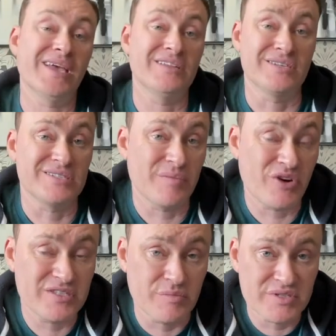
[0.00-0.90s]
to
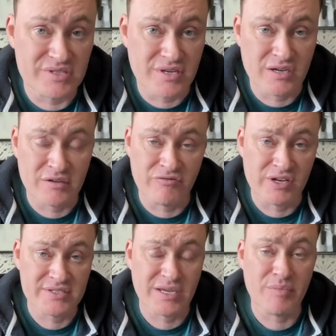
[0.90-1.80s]
summarize the Mississauga real
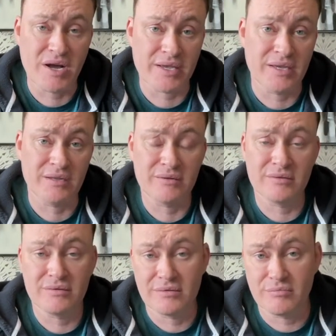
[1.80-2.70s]
estate market,
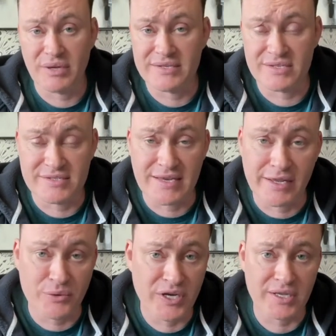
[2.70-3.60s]
places selling
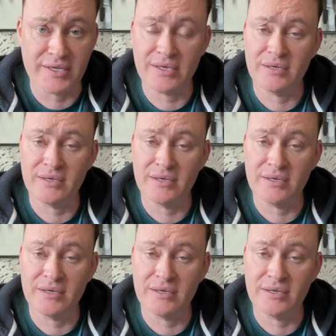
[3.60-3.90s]
quickly,